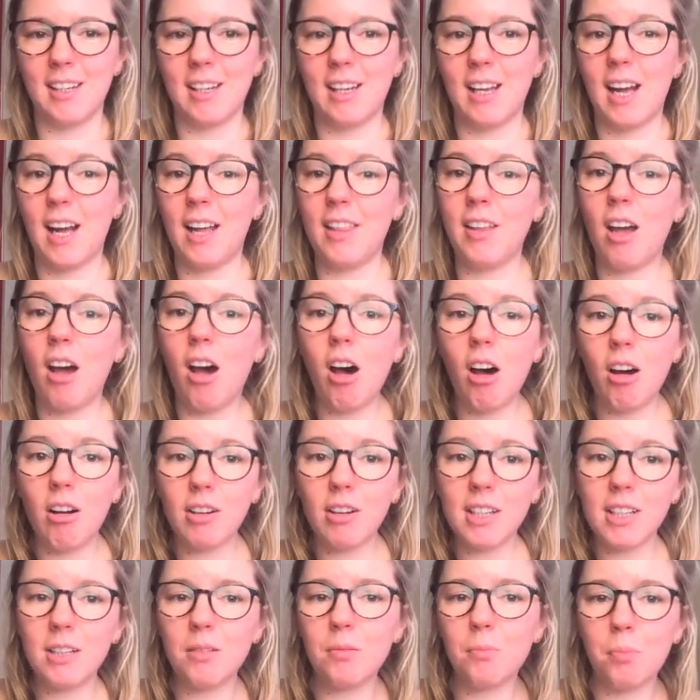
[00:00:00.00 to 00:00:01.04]
and they are
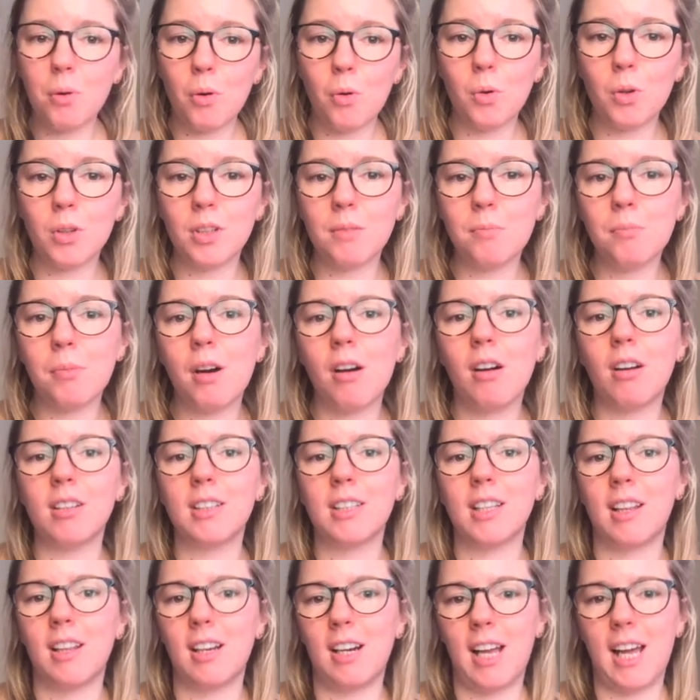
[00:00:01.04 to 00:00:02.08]
an important part
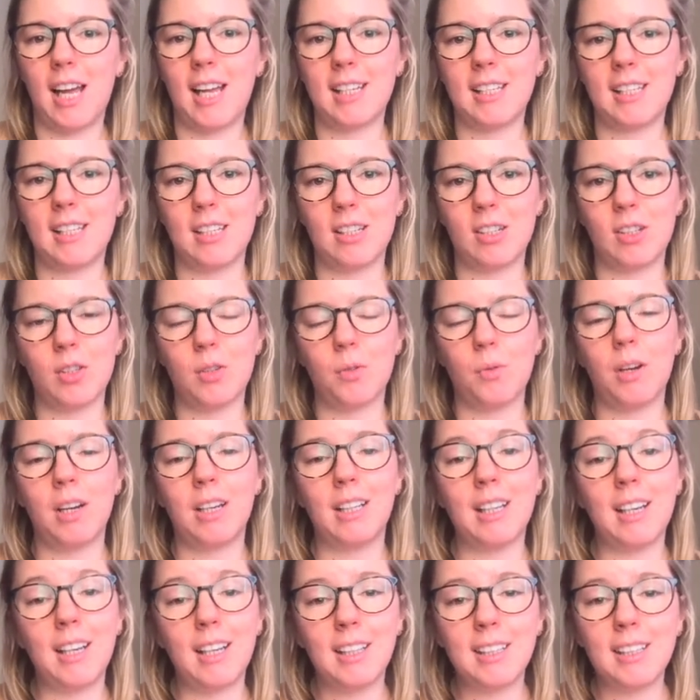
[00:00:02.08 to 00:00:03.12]
of the lesson, so I'd
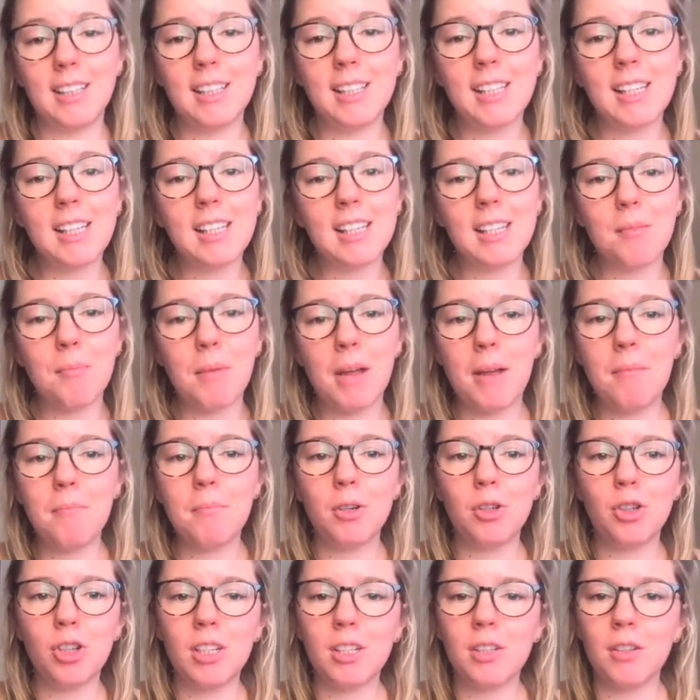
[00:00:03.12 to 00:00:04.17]
like to see some
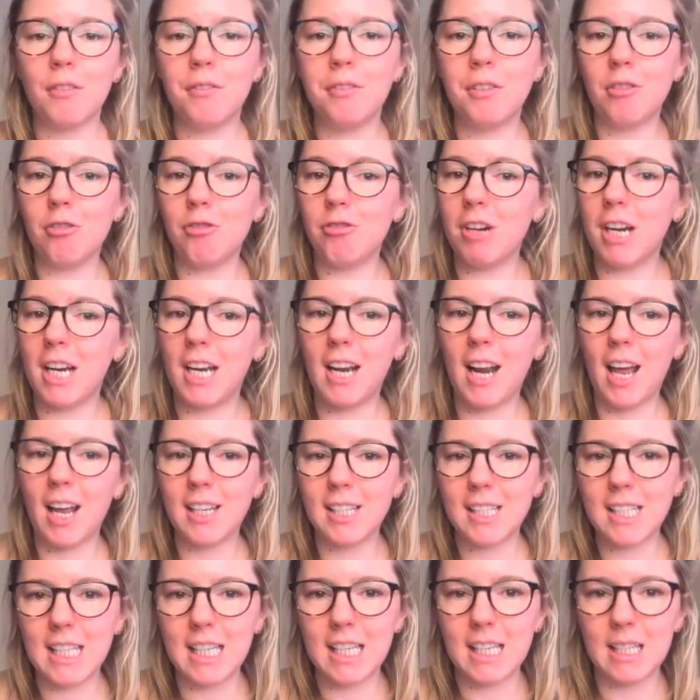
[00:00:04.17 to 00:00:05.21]
images of your written
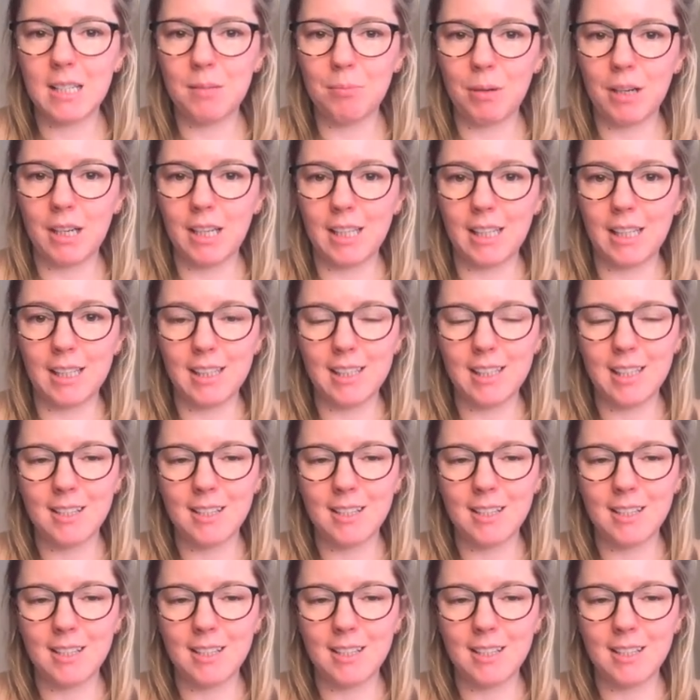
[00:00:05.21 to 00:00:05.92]
answers, please.